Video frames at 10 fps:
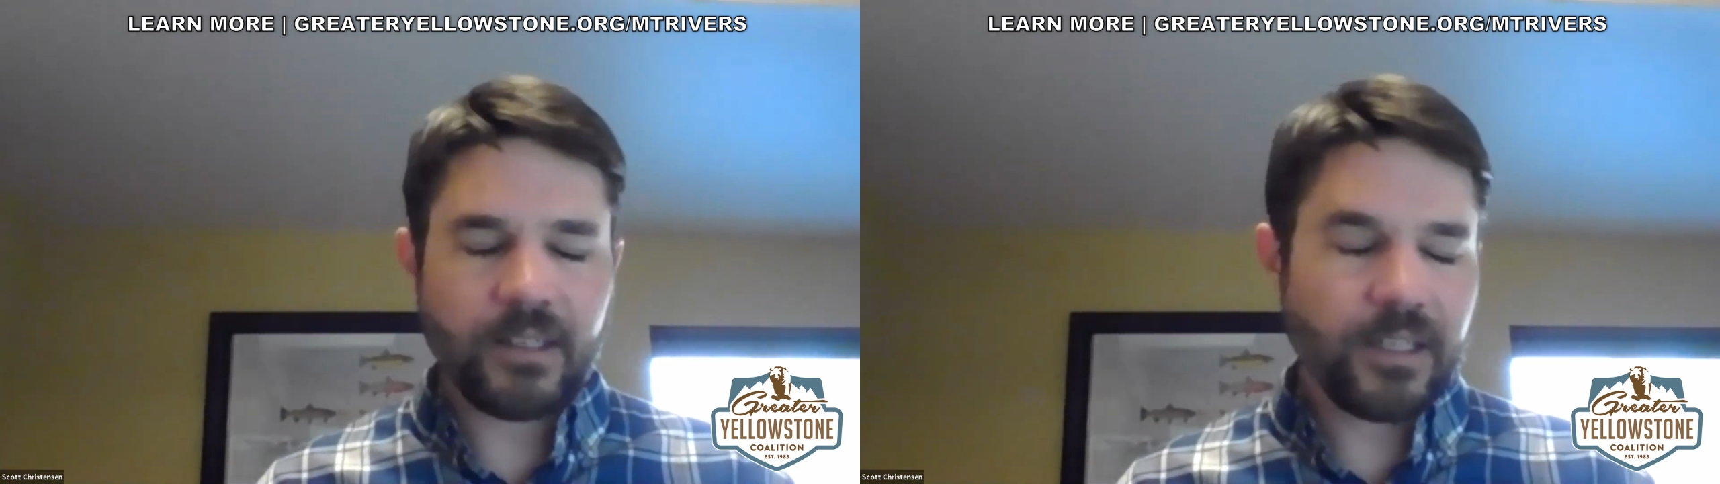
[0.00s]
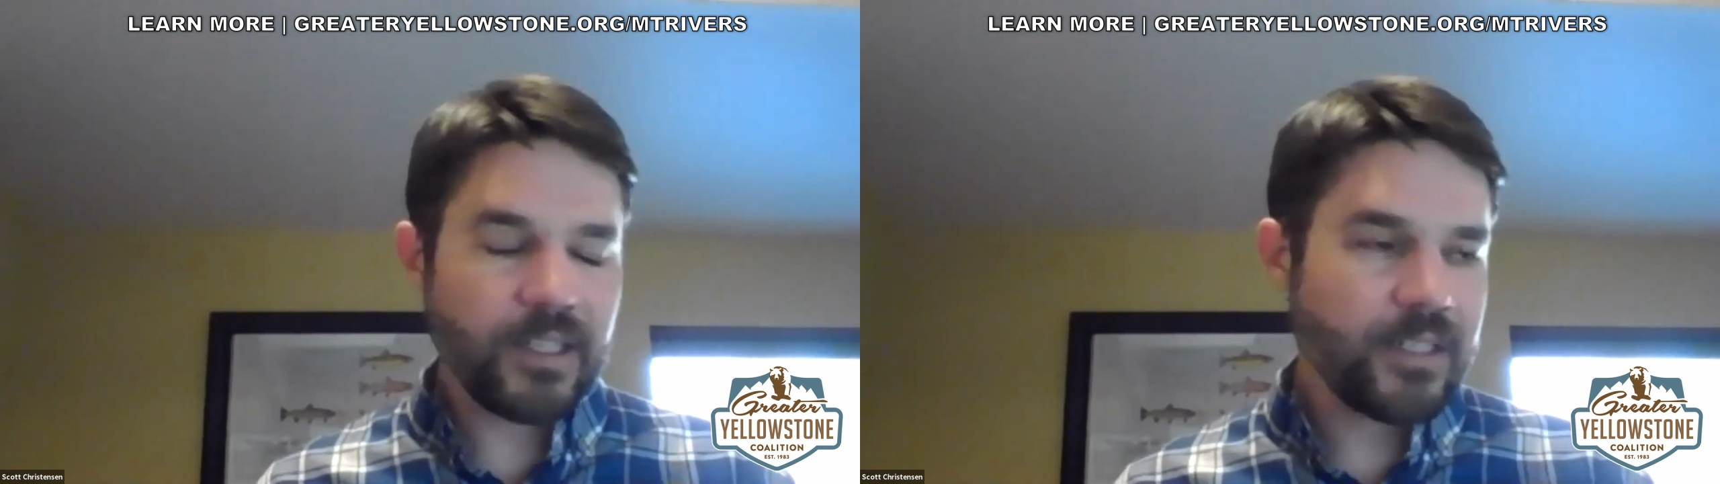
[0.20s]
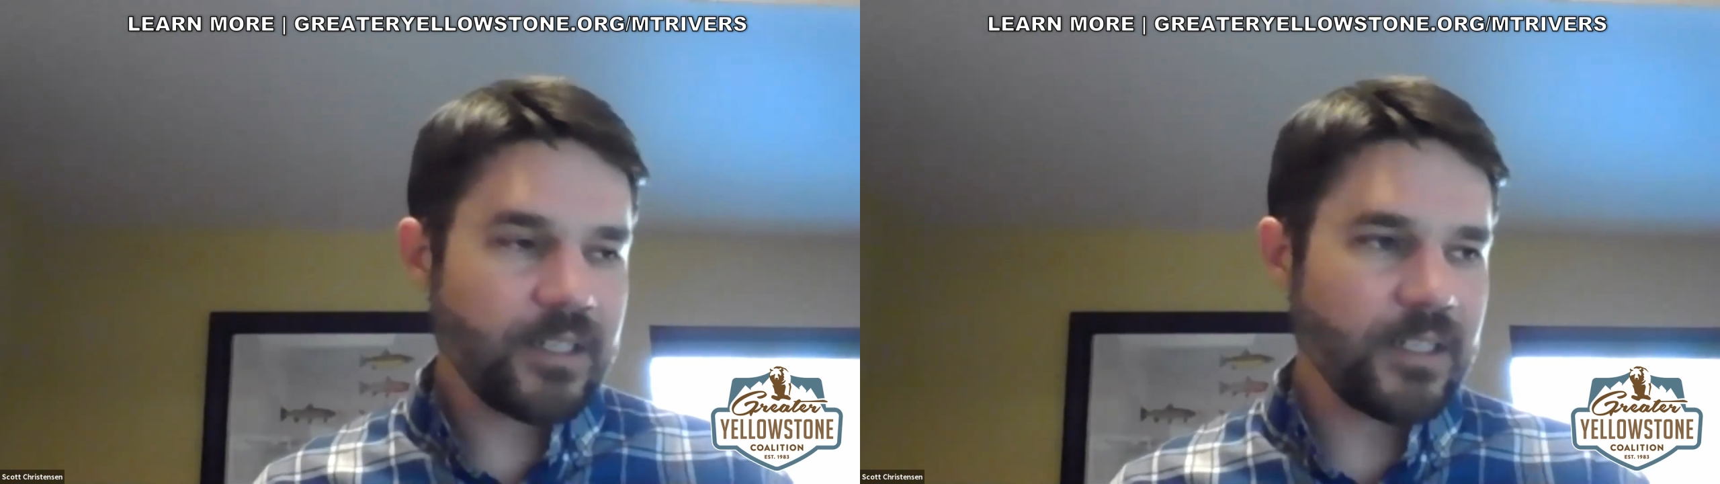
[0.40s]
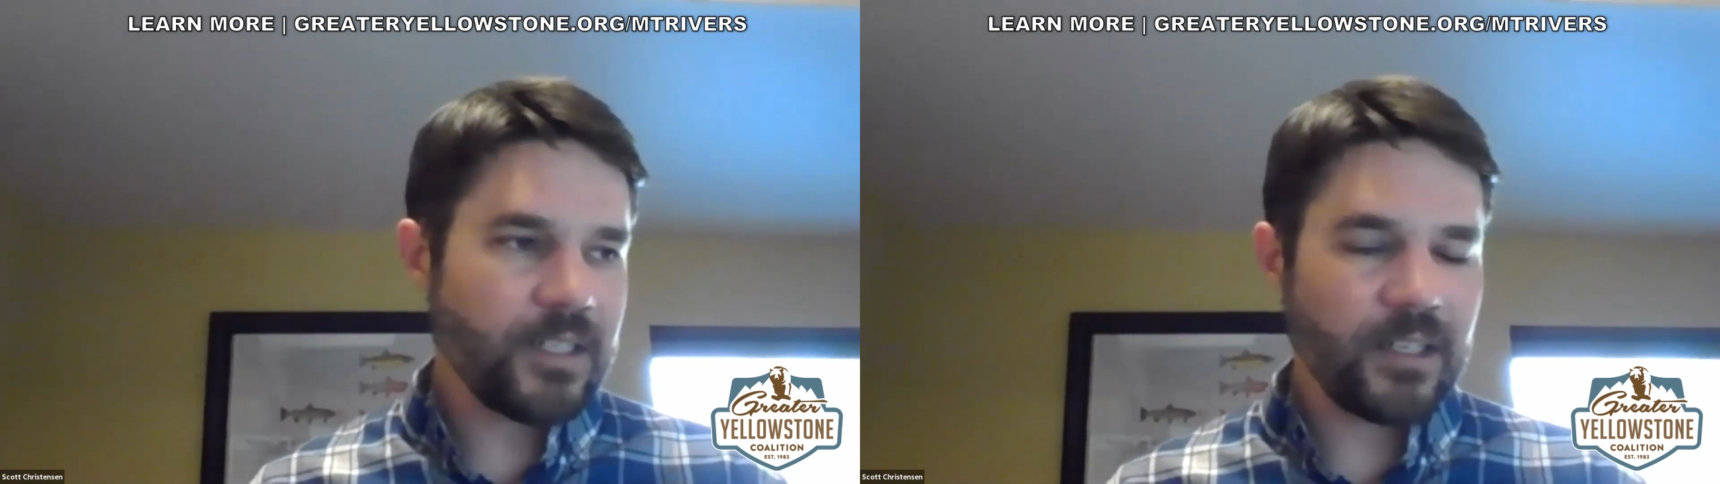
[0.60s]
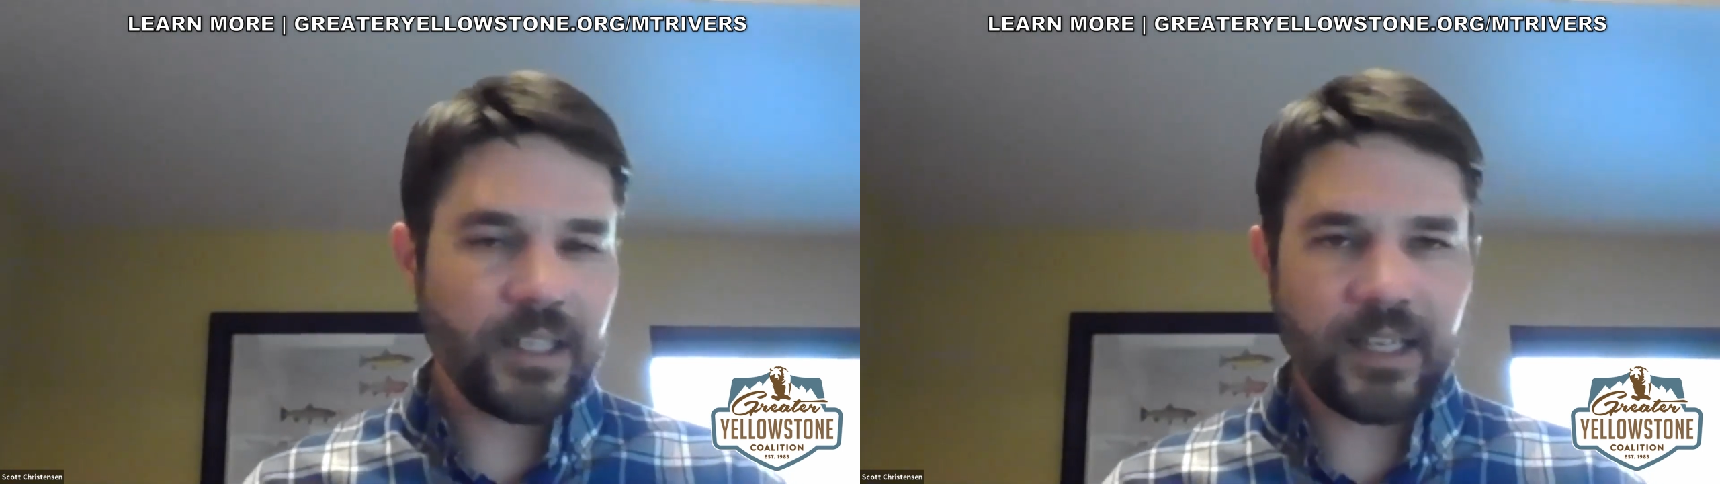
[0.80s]
in his seat
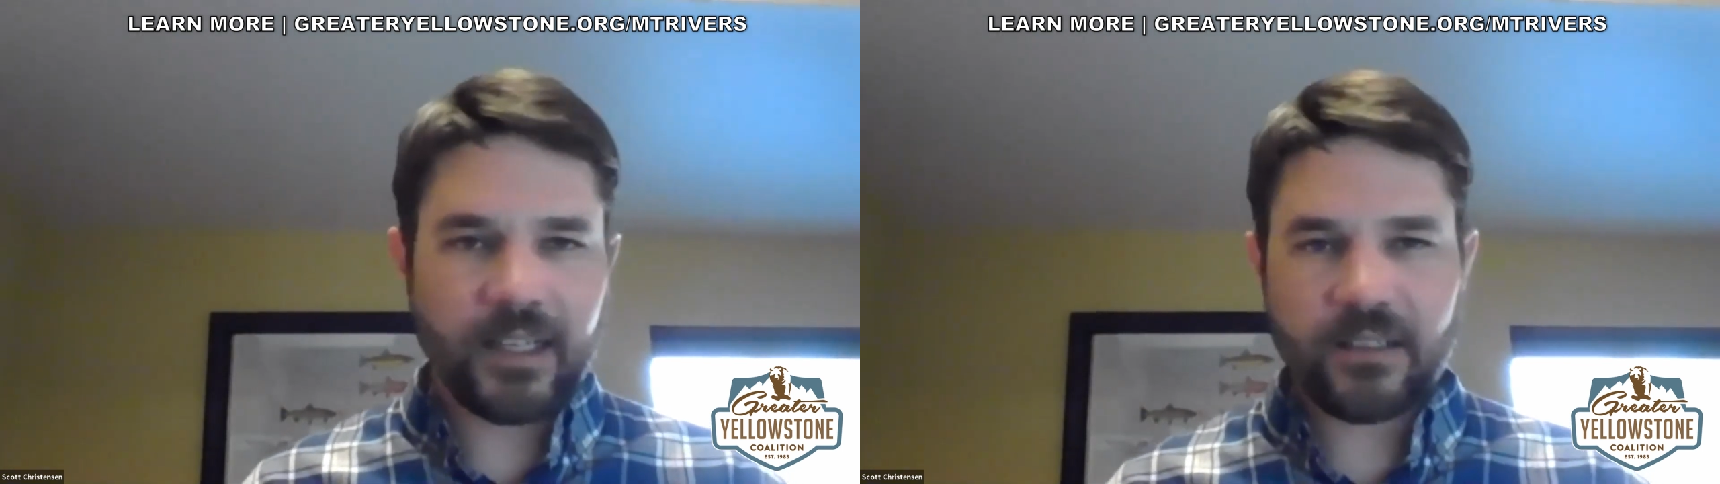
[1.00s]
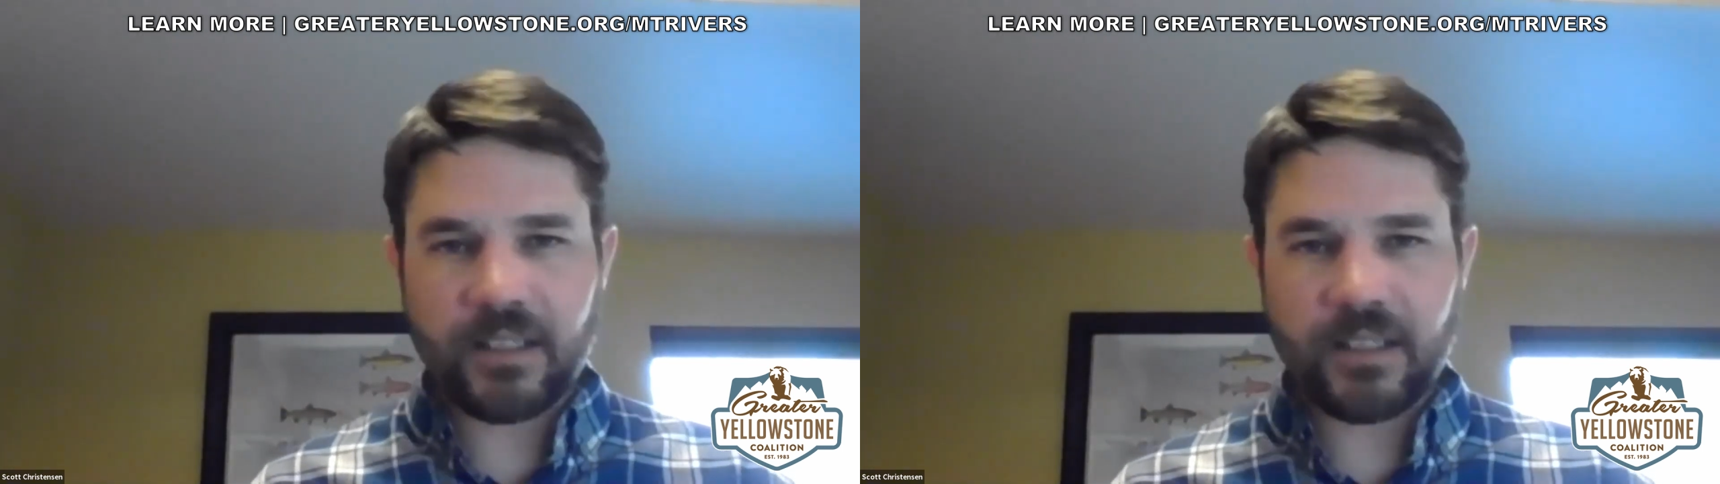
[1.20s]
on the House,